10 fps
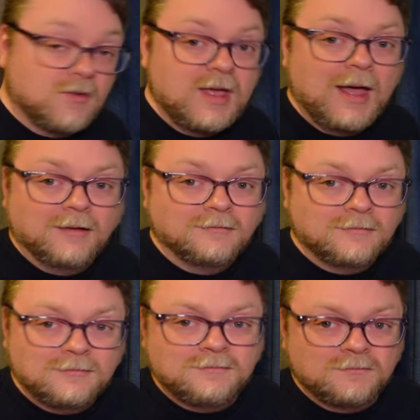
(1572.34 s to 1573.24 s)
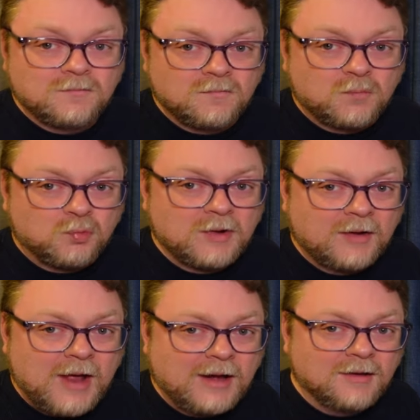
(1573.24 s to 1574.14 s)
yeah,
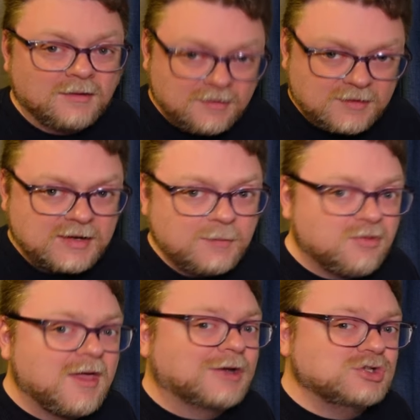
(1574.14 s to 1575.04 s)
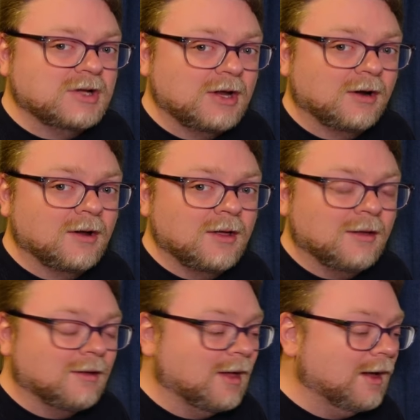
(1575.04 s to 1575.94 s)
really kind of deep section here,
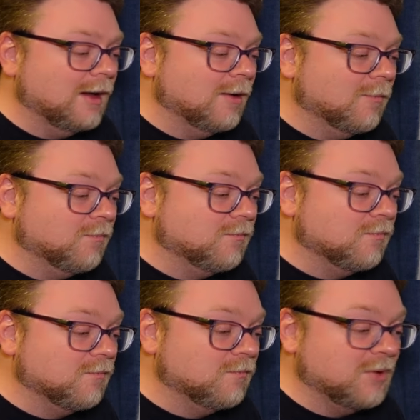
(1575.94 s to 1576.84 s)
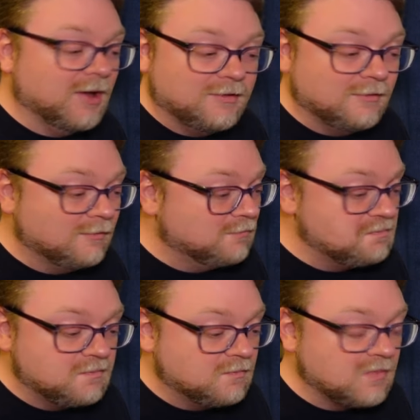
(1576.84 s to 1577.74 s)
but
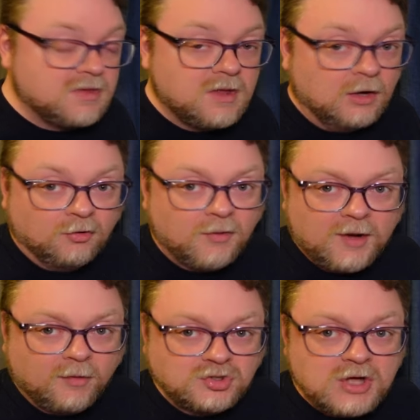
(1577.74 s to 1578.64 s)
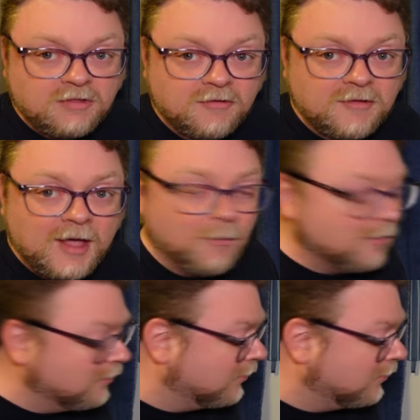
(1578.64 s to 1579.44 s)
incredible just the same.